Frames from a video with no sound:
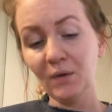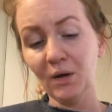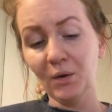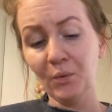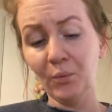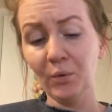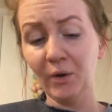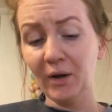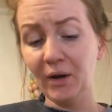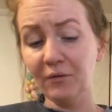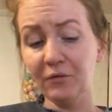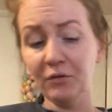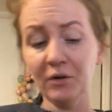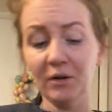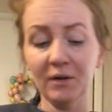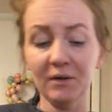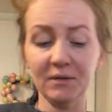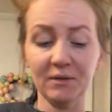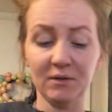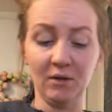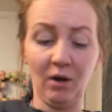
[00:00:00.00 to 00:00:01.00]
And whatever
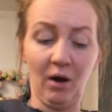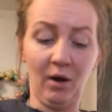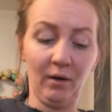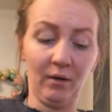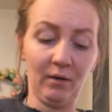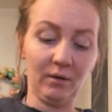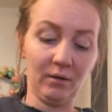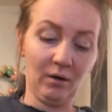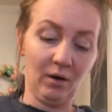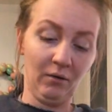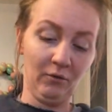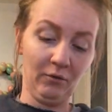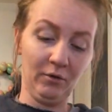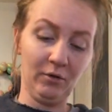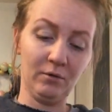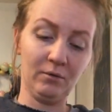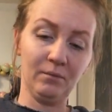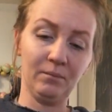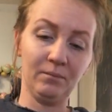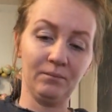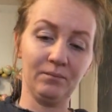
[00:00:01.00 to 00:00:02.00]
is not
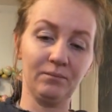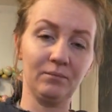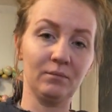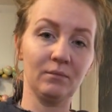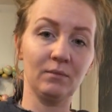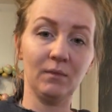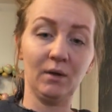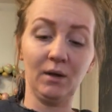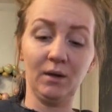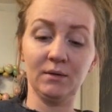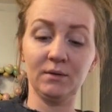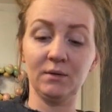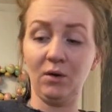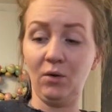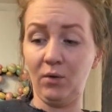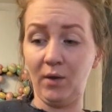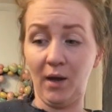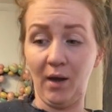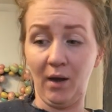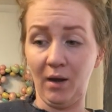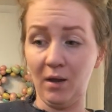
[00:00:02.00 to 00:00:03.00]
covered, it's
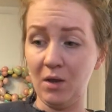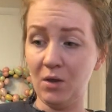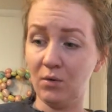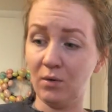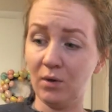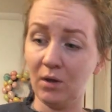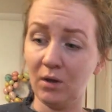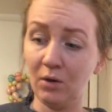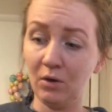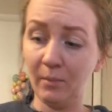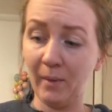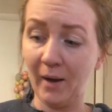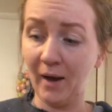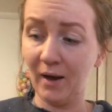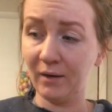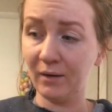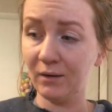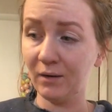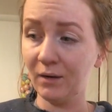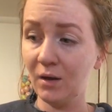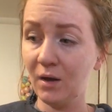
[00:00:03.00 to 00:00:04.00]
okay. You can go back